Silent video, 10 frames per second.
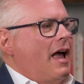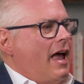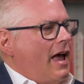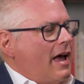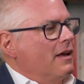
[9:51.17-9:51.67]

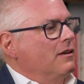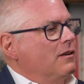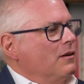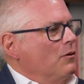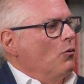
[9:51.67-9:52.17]

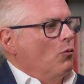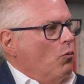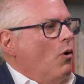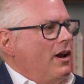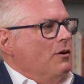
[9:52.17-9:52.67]
and
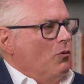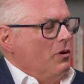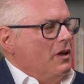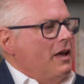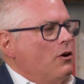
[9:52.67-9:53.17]
what
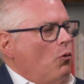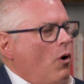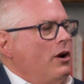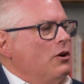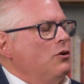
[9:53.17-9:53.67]

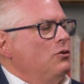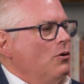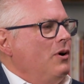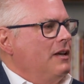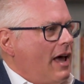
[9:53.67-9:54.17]
are you
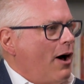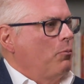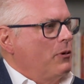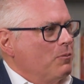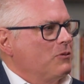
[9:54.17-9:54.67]
doing to
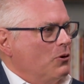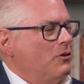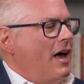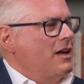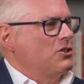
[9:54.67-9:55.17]
help them do
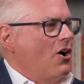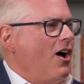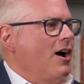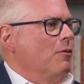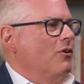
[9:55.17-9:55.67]
that
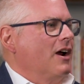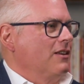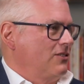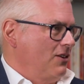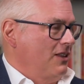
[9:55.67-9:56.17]
job, right?
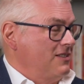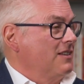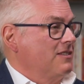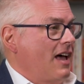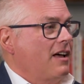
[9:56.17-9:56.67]
Yeah. So that's
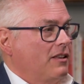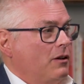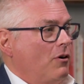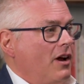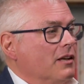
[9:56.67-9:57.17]

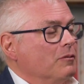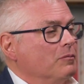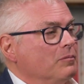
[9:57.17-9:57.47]
exactly right.